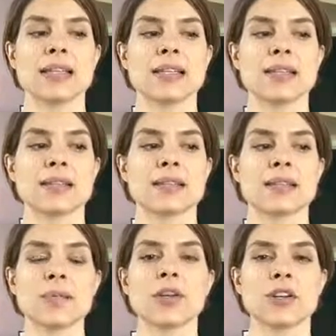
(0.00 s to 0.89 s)

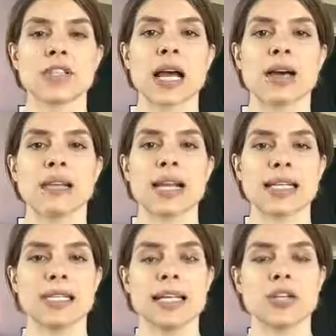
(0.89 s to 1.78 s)
similar style that
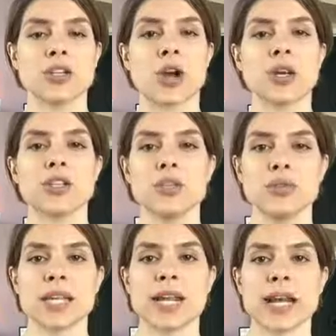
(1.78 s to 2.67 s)
I teach on
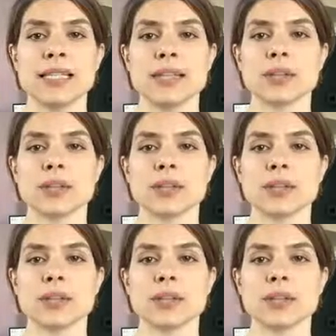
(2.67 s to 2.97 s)
Tuesday nights.